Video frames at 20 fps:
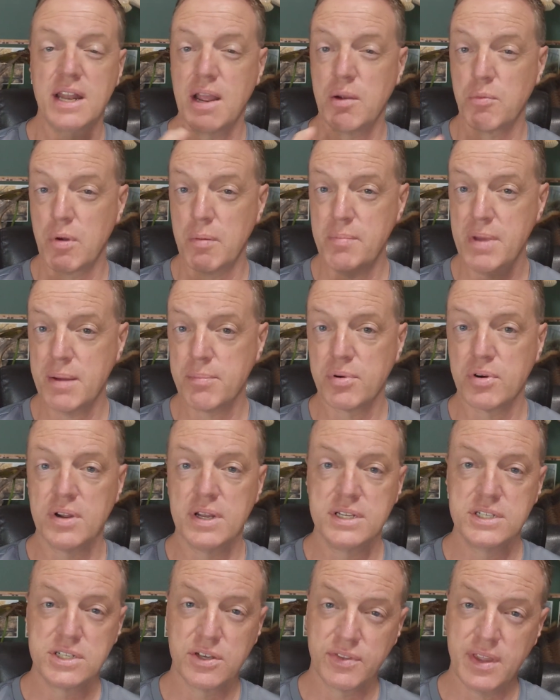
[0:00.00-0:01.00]
And remember,
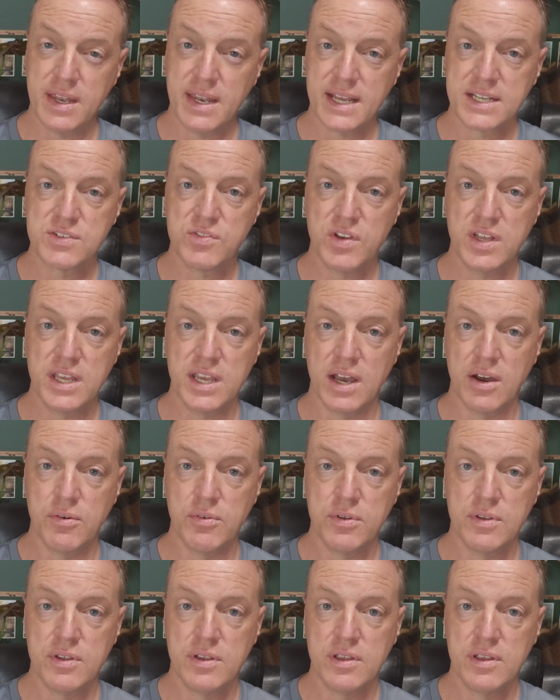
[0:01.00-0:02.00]
until that next video,
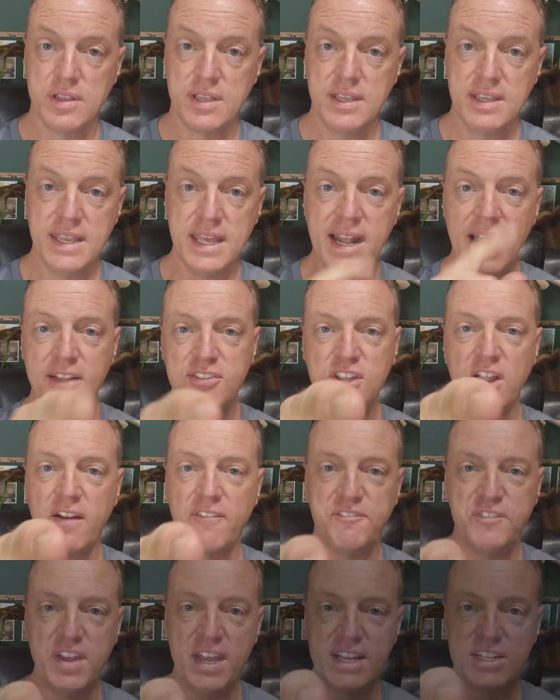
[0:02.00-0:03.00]
get out there and
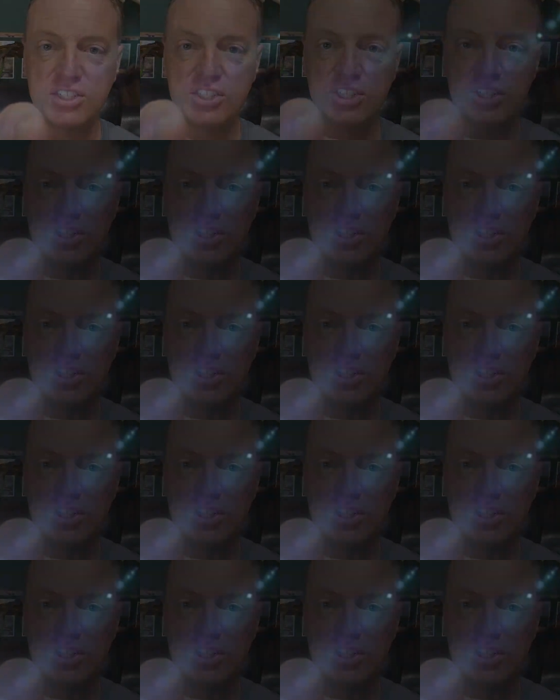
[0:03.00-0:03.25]
fish.